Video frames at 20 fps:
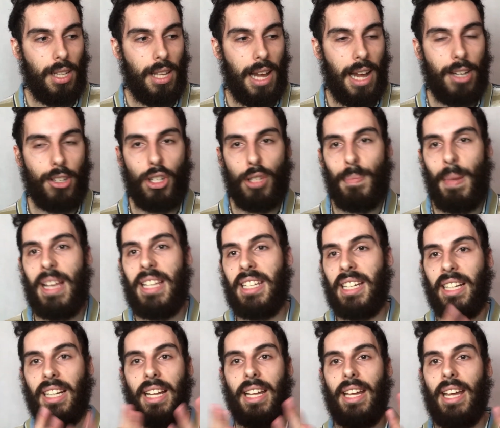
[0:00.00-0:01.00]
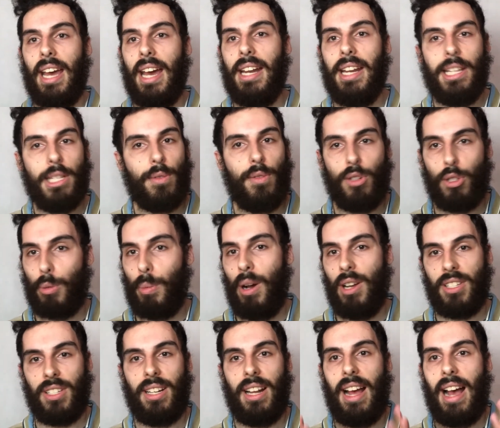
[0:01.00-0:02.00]
And just basically an individual
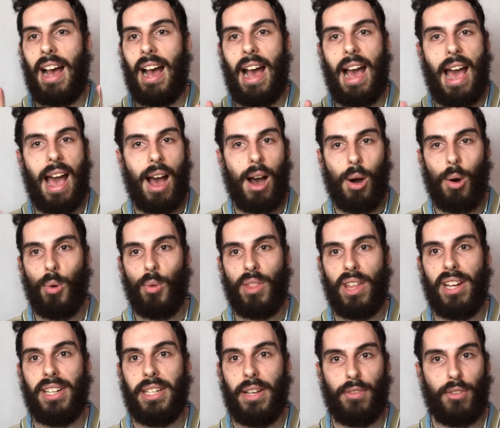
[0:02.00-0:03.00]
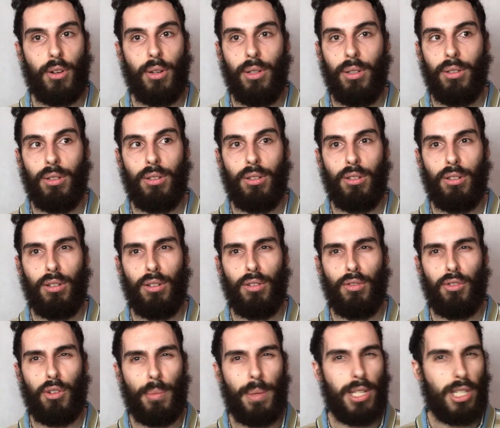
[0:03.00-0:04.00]
person, how they're different
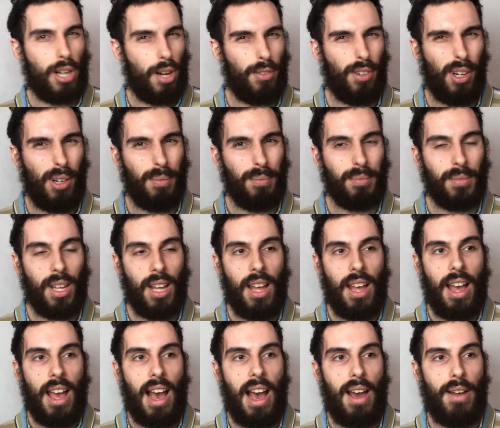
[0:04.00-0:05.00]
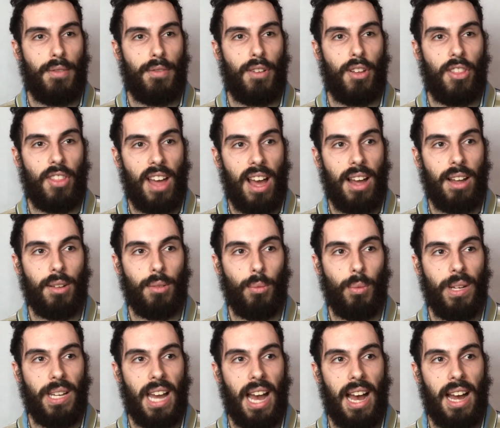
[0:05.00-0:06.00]
from each other. And for that,
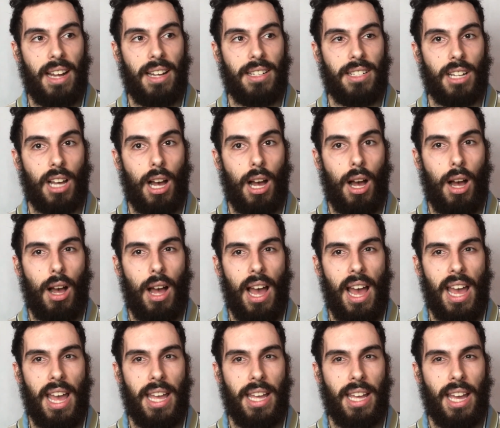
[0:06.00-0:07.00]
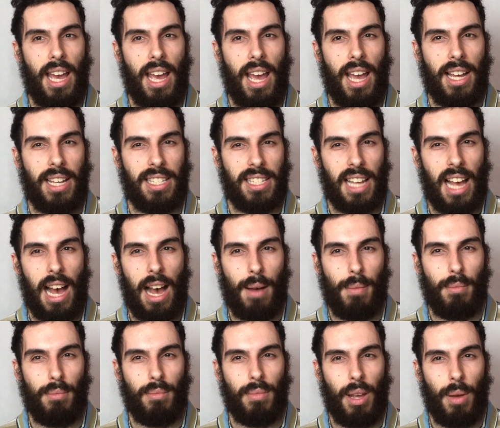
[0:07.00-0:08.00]
we had a
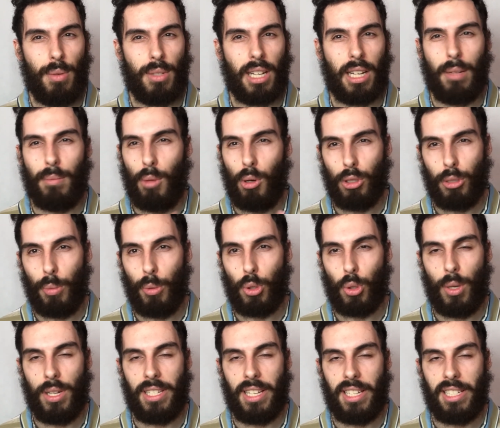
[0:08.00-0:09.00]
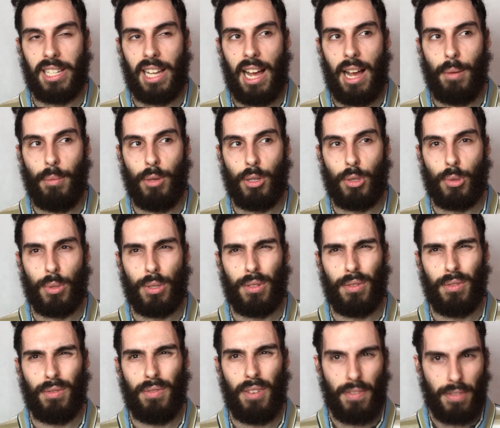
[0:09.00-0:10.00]
exam. It was like a multiple choice exam, which was
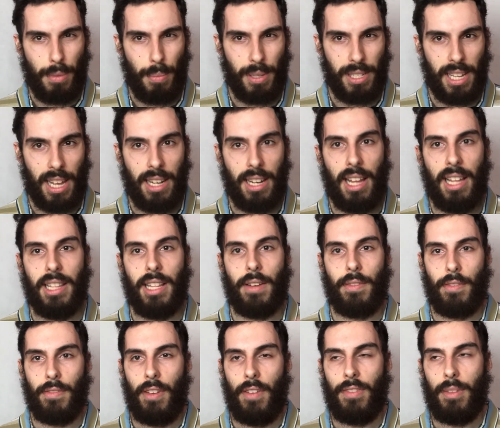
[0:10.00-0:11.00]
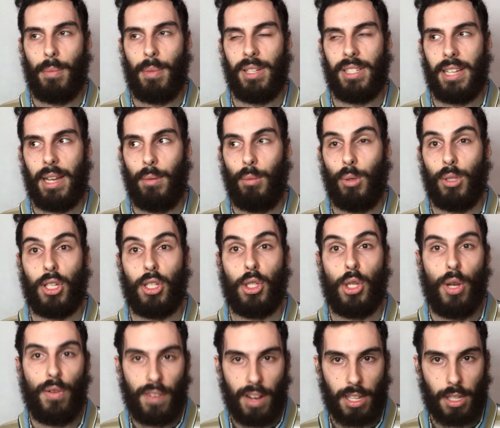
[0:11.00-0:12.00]
50%, and the other 50% was a
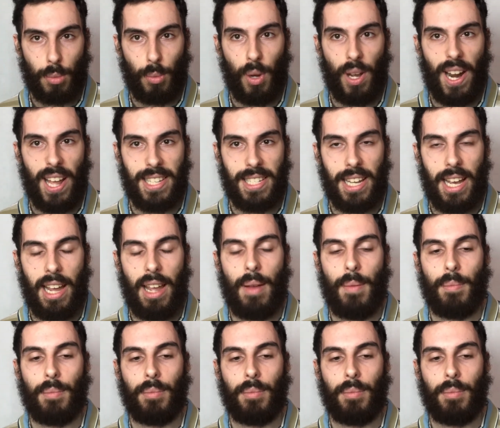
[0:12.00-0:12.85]
2,000 word essay.